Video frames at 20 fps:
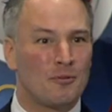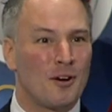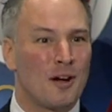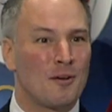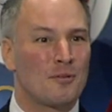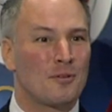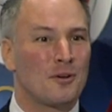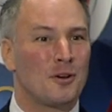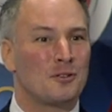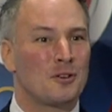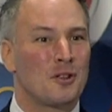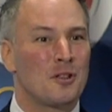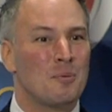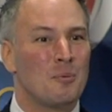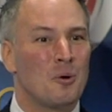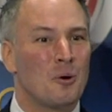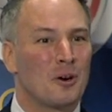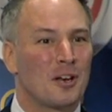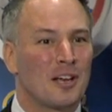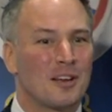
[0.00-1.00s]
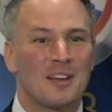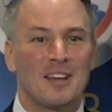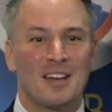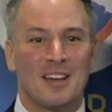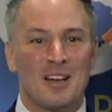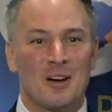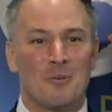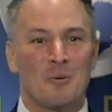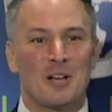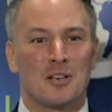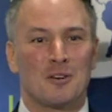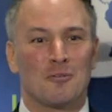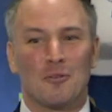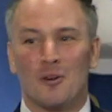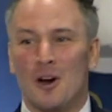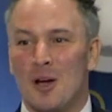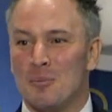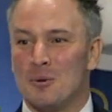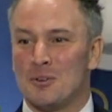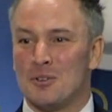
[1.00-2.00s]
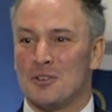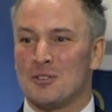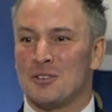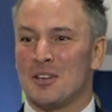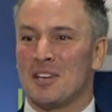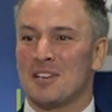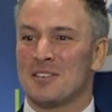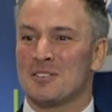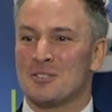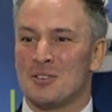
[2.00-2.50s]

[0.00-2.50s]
5:30 in the morning waiting for IPCC.